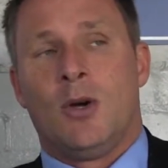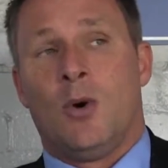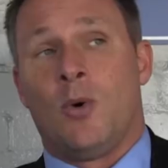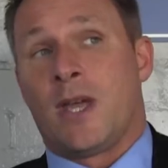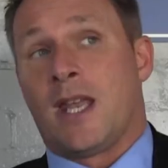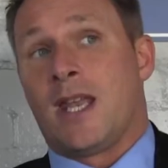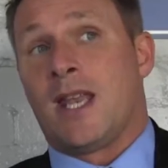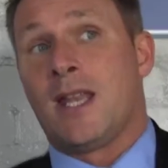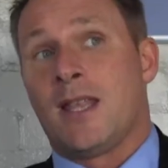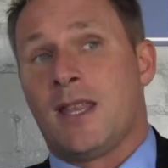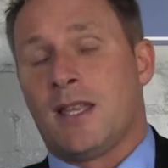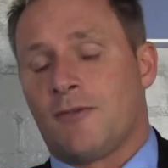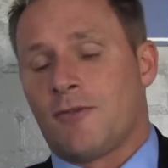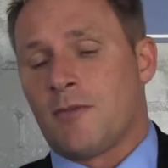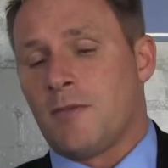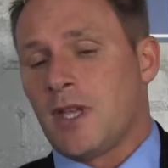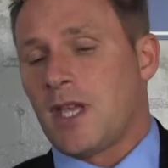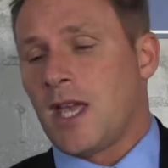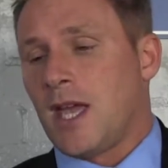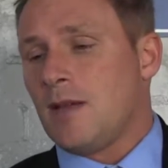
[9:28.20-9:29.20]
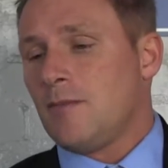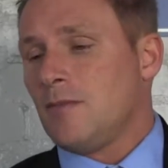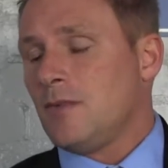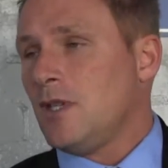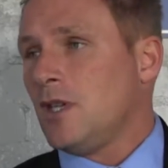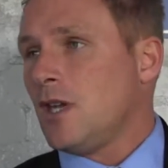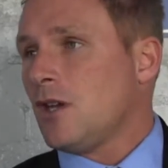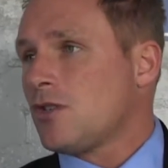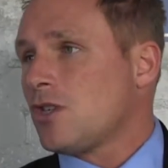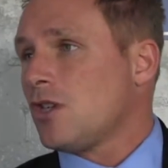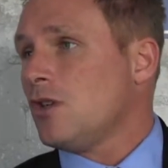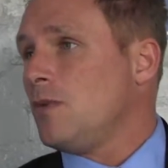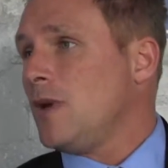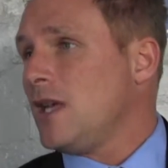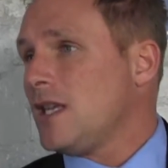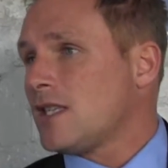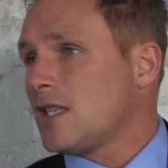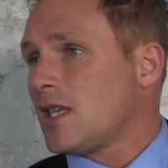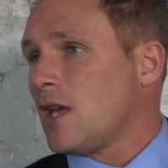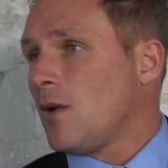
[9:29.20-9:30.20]
or get anything from the game. 2
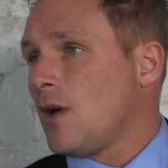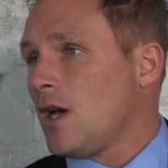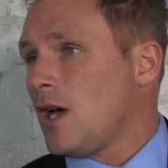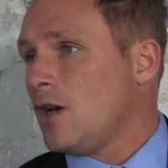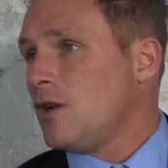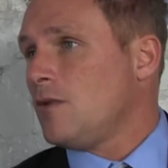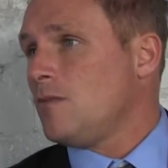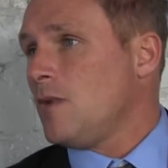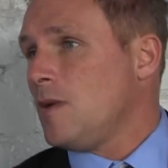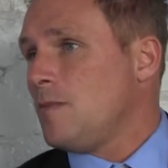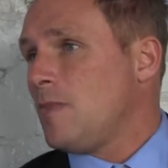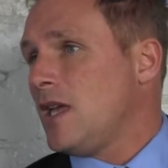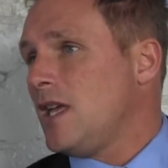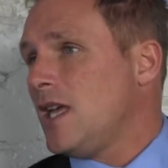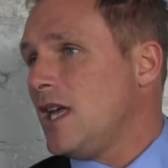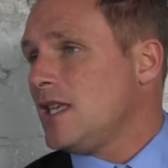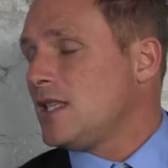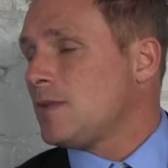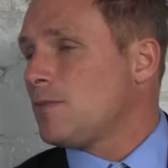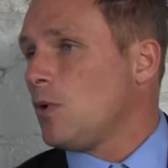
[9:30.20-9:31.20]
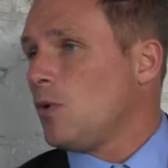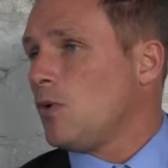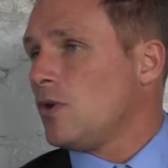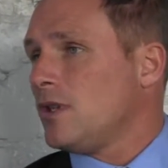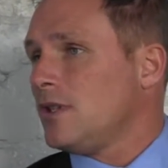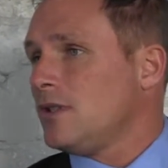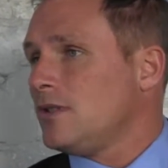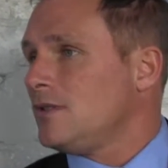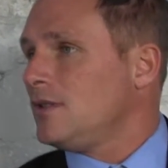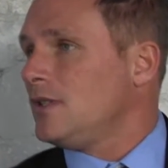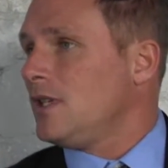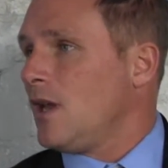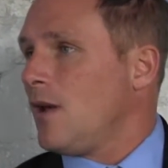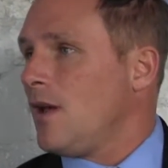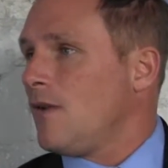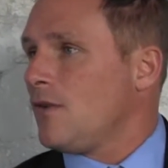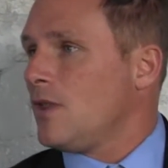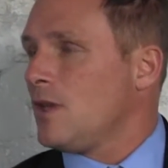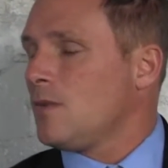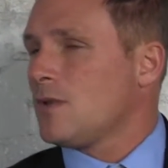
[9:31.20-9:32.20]
weeks ago at home we beat Eastbourne, and
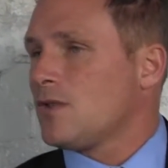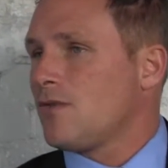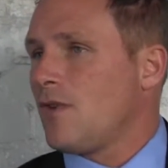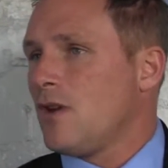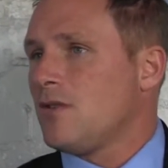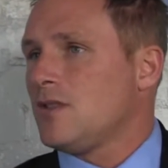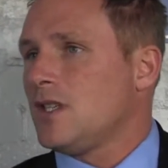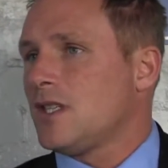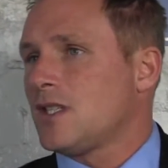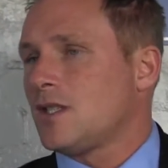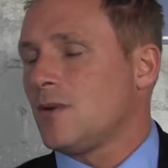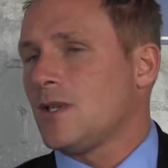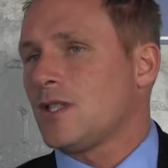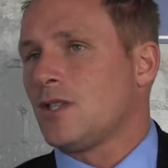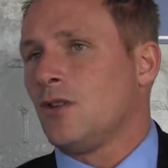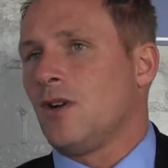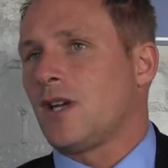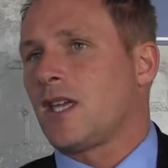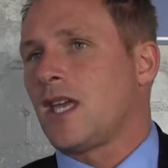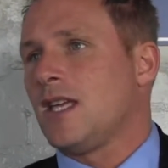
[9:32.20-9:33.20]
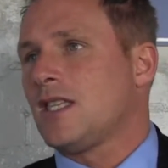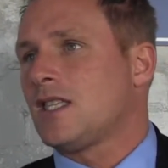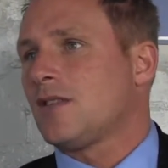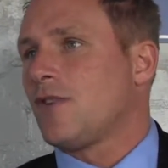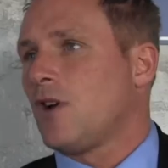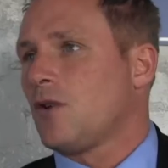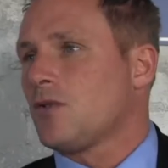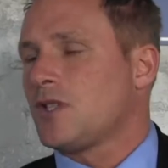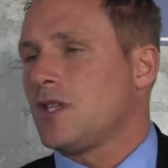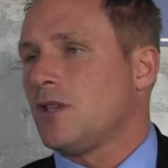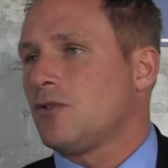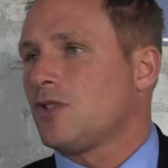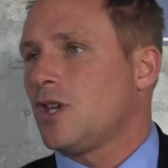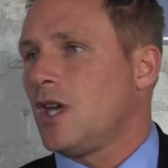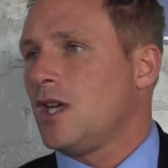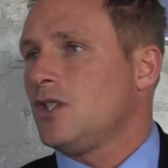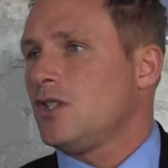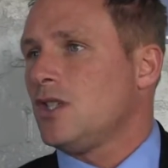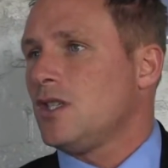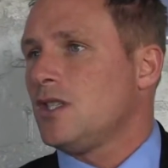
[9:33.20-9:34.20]
everything was rosy. So it's not a case of wholesale
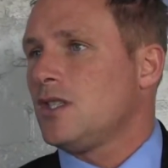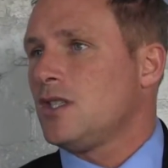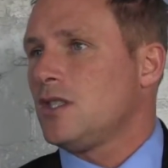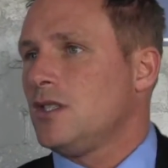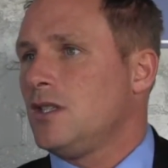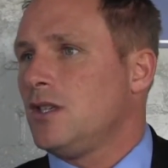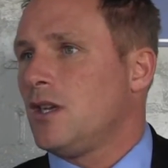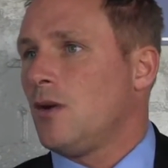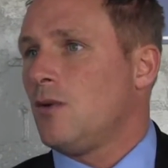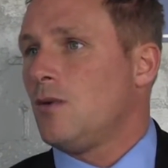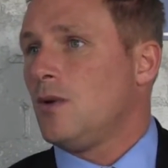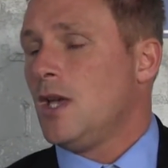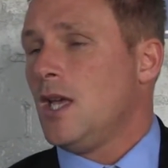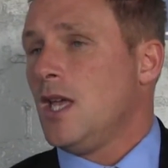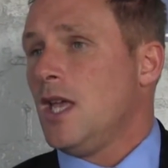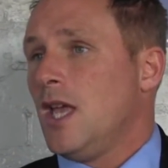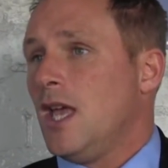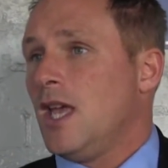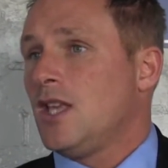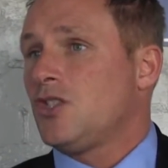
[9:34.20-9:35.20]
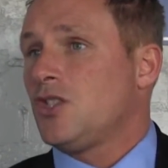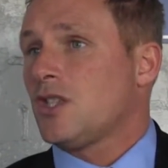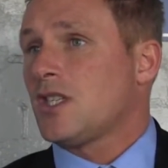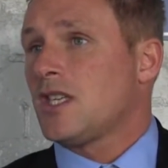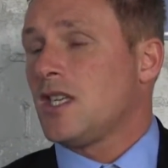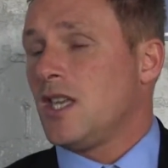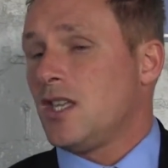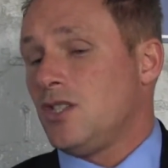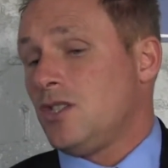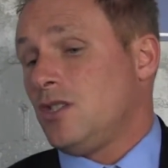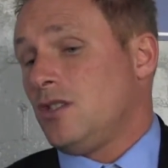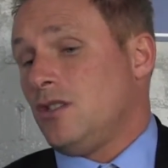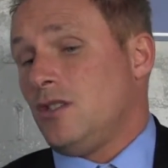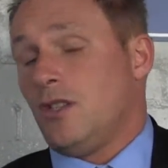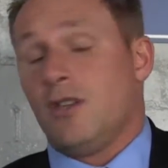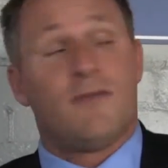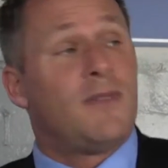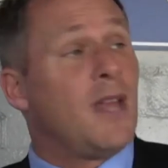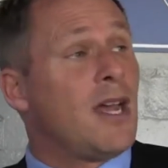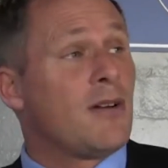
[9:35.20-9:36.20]
changes. It's just, as
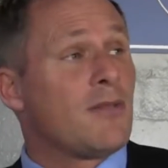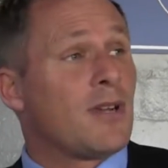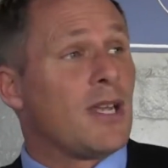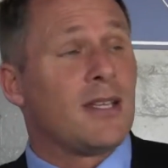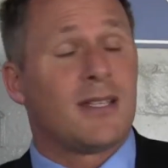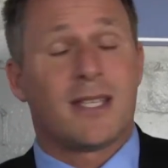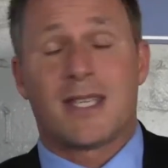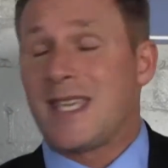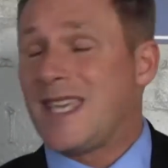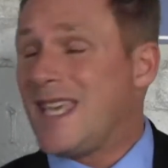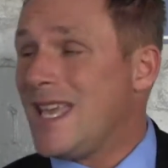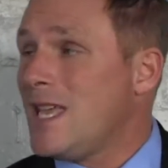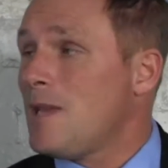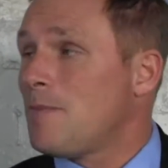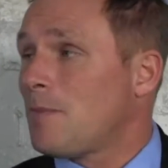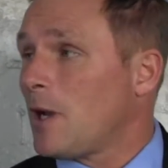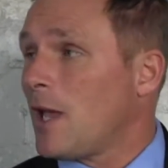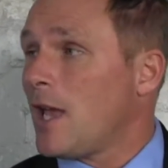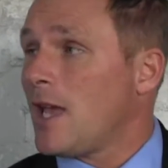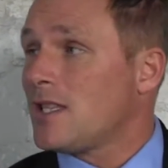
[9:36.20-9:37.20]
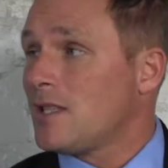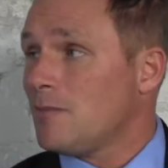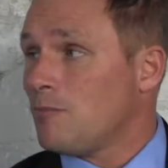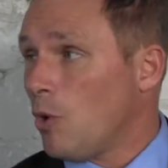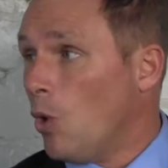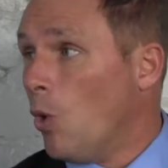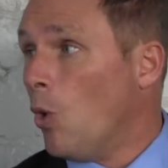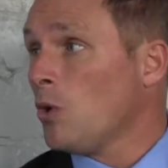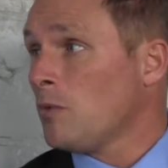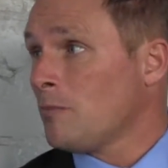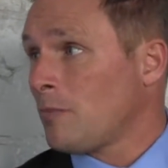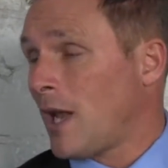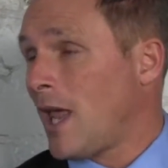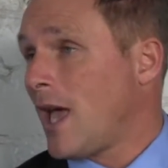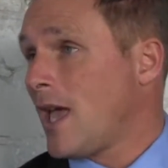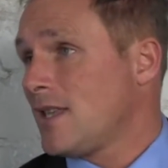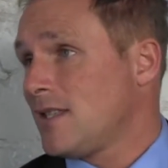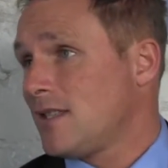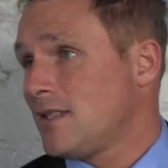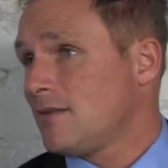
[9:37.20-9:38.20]
you nailed it, key players, important
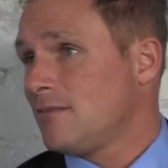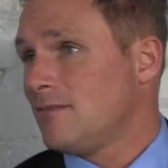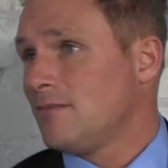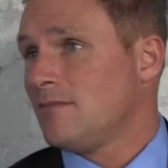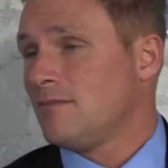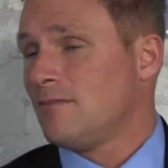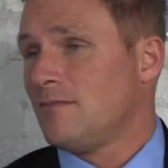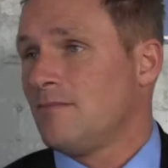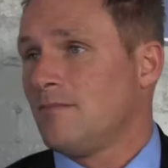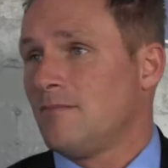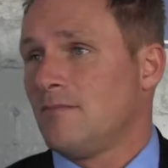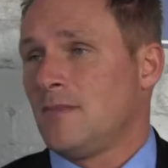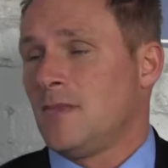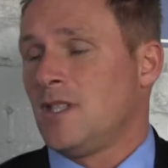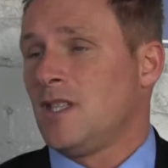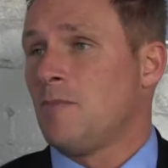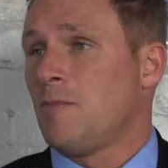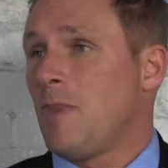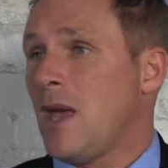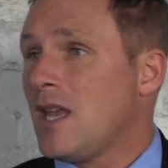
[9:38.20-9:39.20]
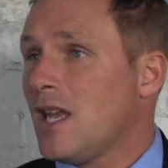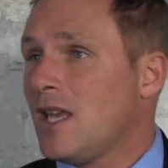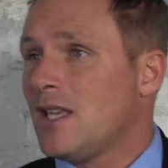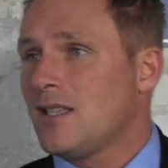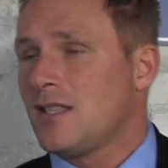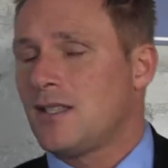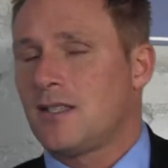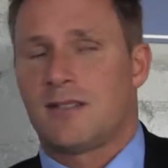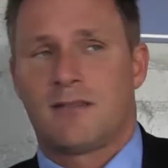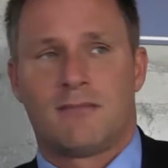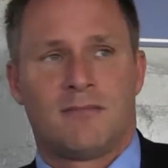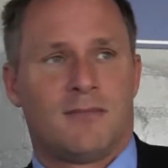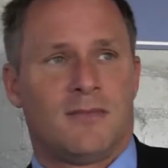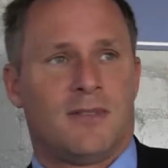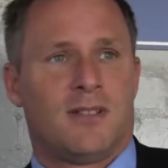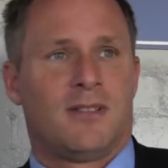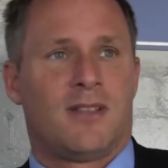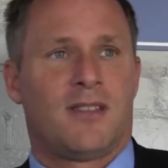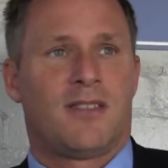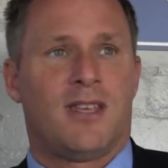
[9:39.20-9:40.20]
players, the Bennetts,
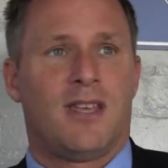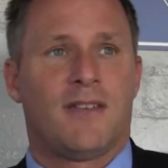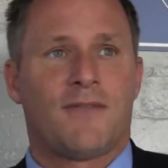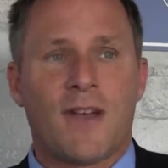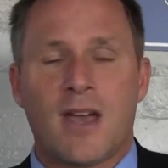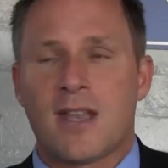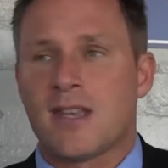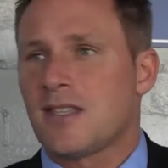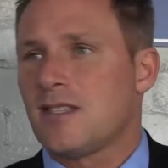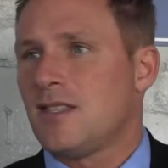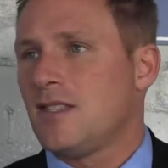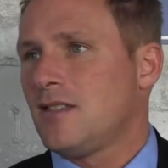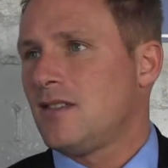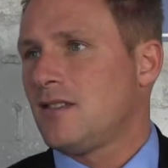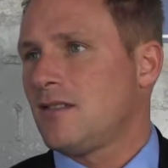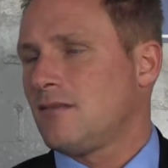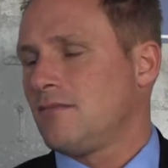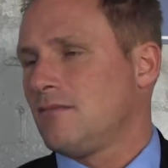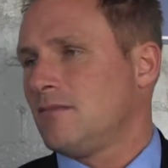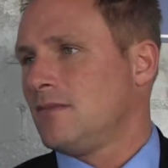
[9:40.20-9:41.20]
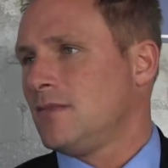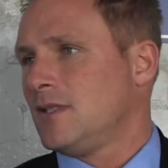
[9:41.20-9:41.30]
Theophanasis,